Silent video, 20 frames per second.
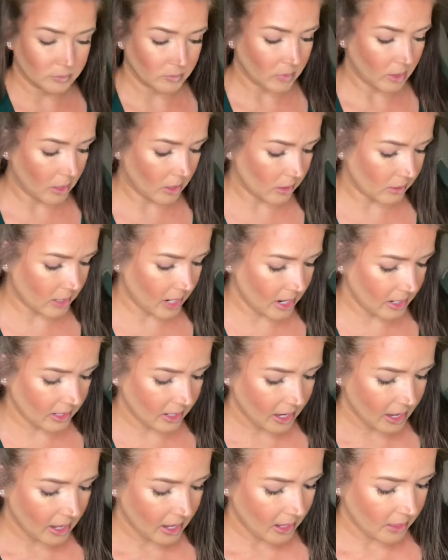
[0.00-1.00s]
All right,
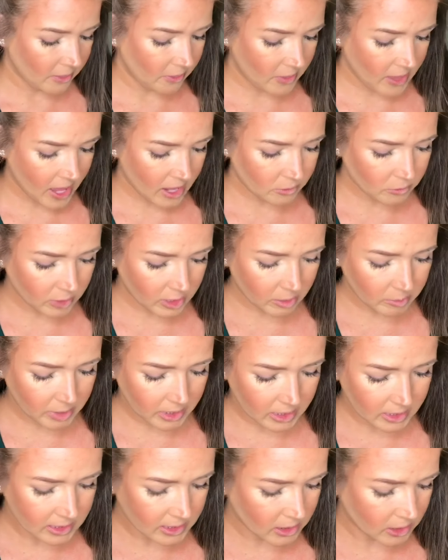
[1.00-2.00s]
then what I'm
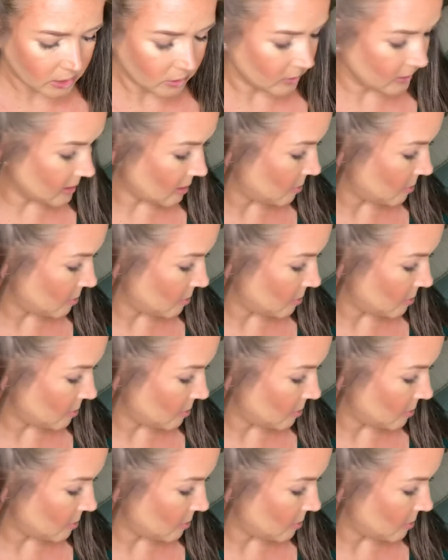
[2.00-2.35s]
gonna do is I'm